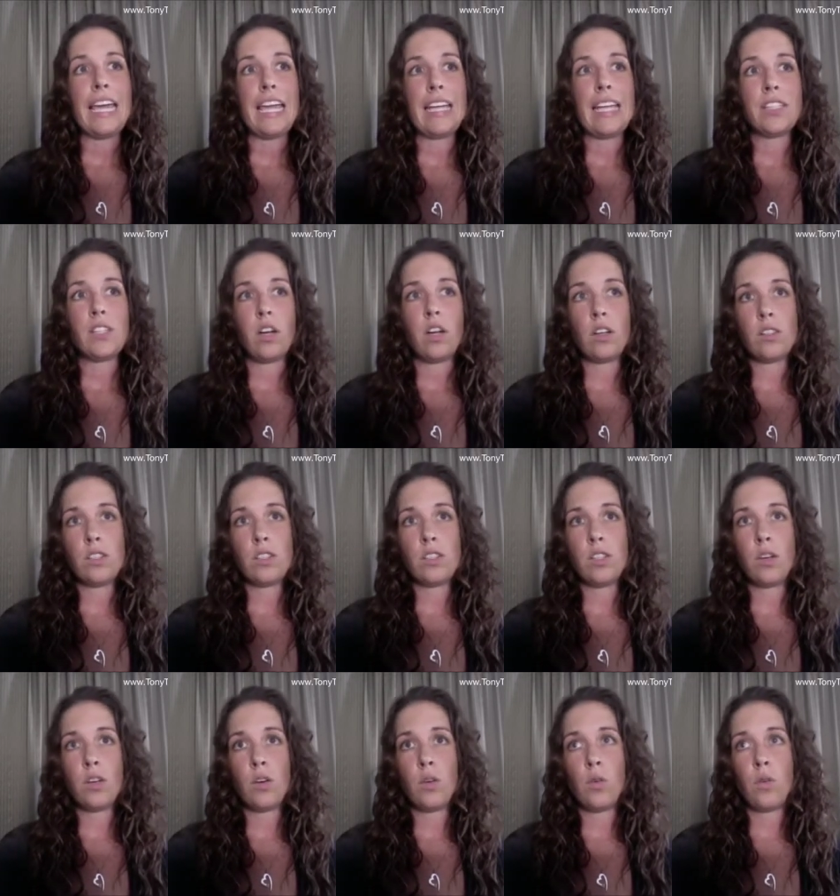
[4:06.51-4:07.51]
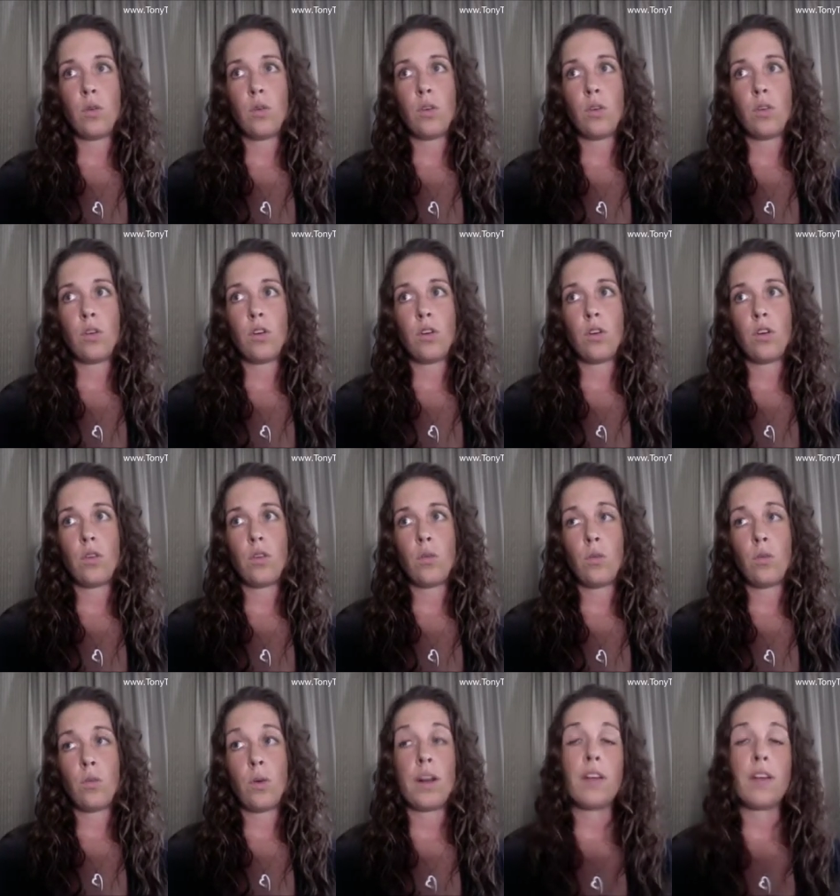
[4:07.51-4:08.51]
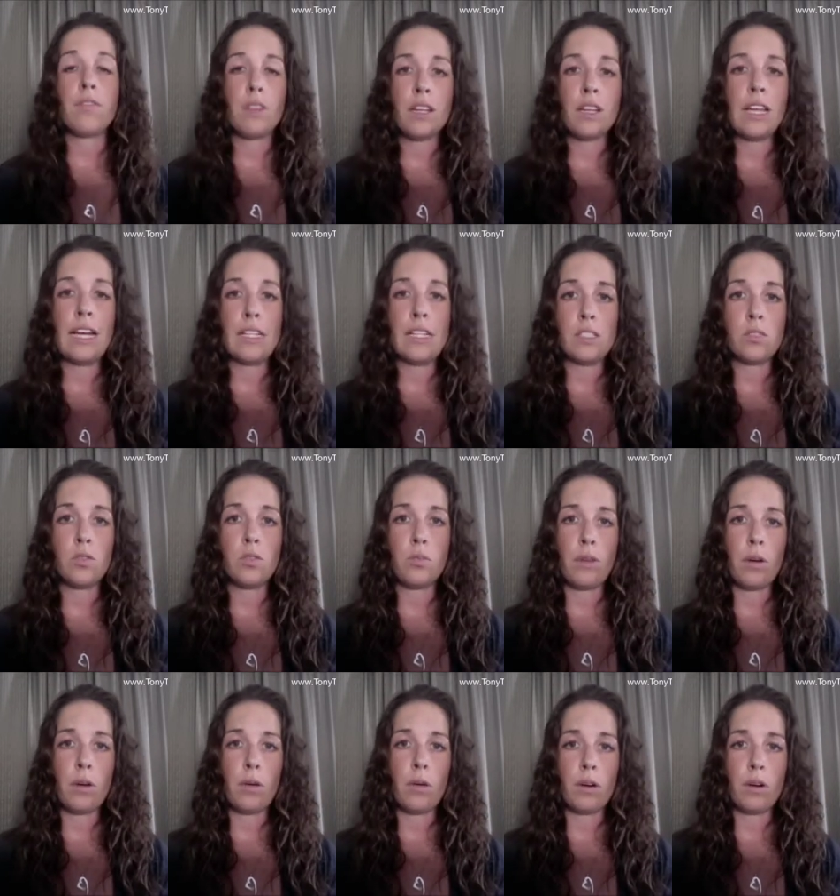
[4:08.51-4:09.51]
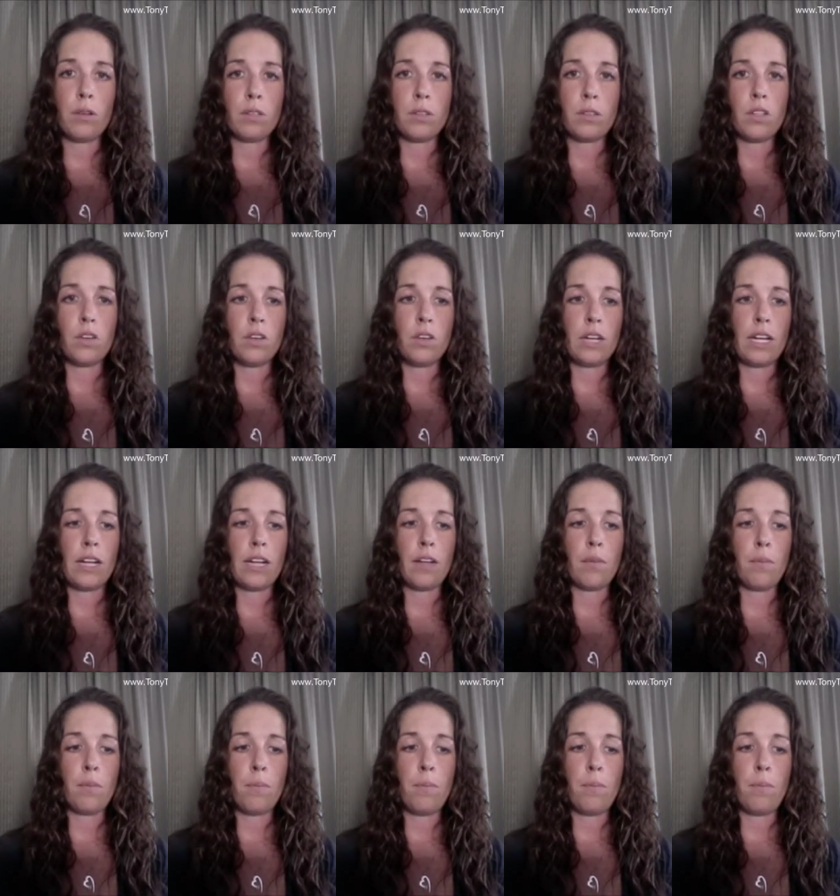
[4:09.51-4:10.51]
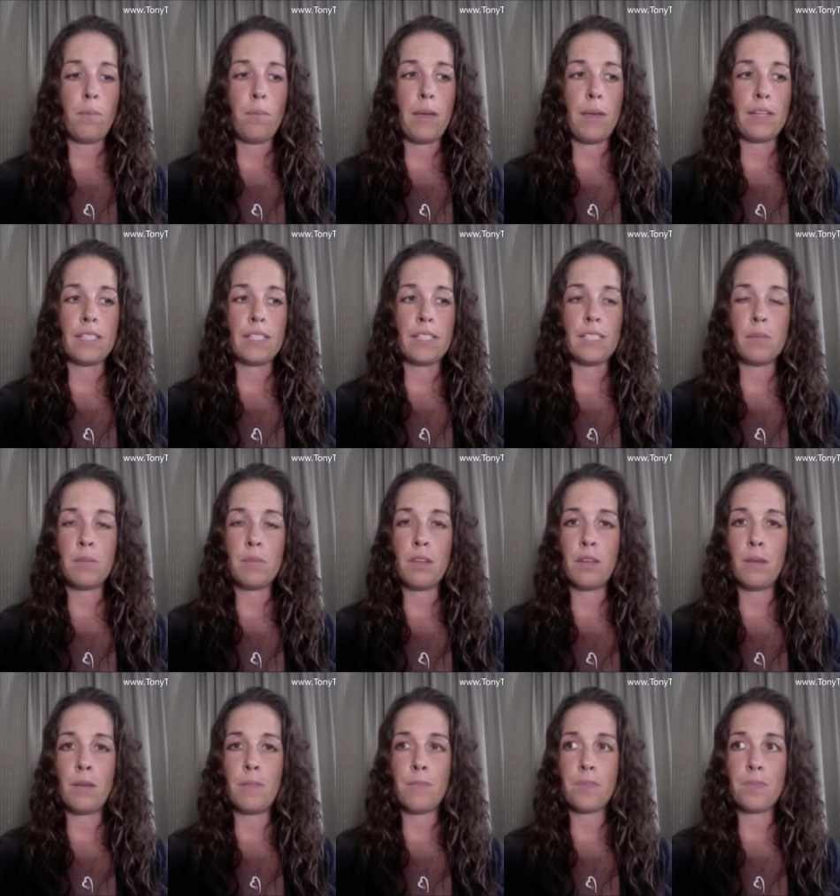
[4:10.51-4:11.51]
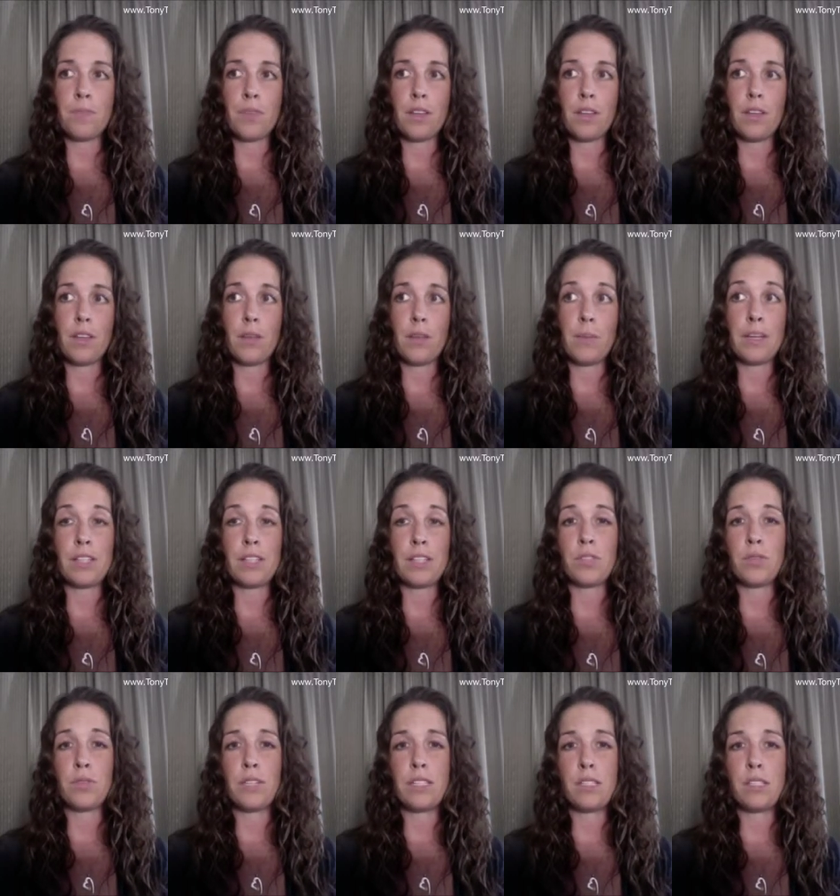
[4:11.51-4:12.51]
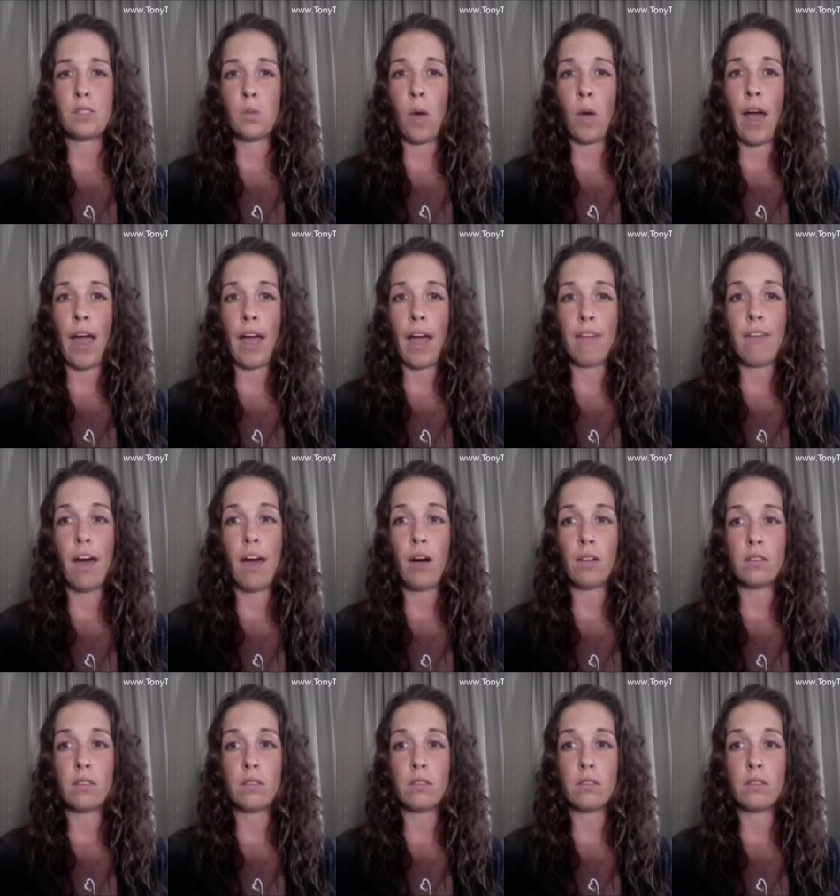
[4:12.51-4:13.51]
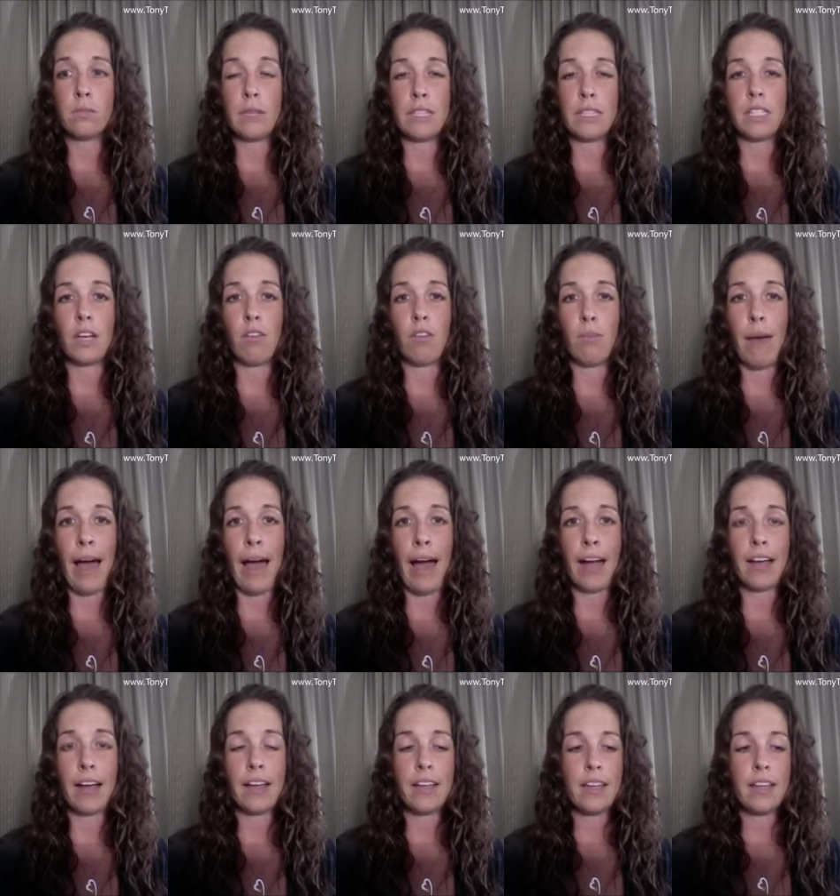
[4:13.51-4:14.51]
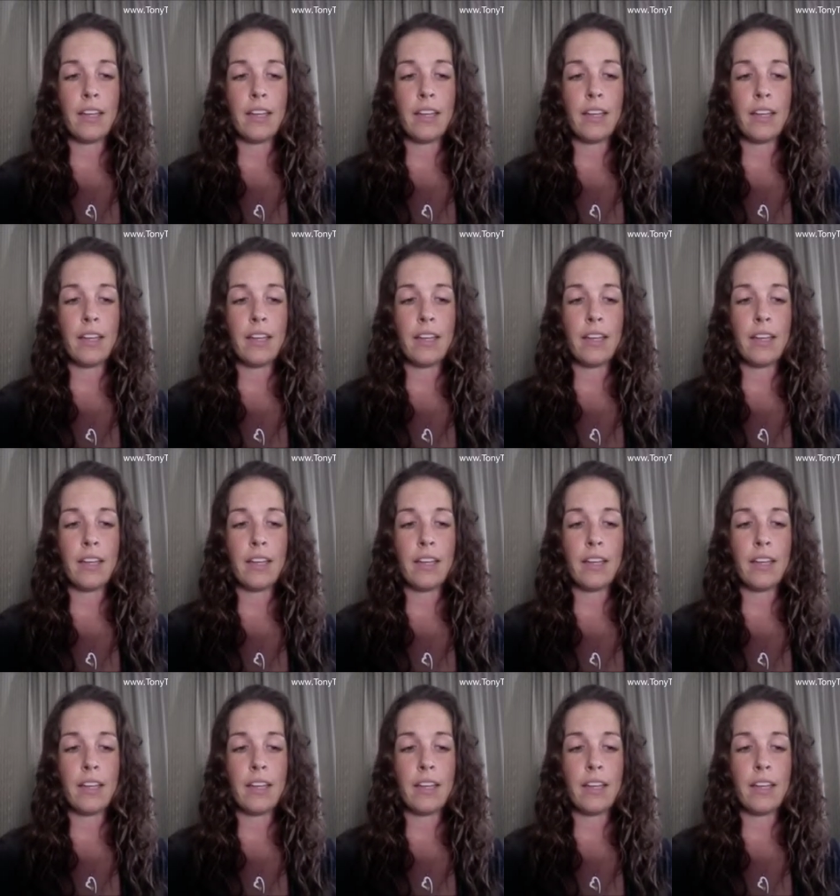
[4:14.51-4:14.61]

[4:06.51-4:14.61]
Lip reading: it's also what I've realized through my work with Tony been some of the biggest reasons why I've held myself back.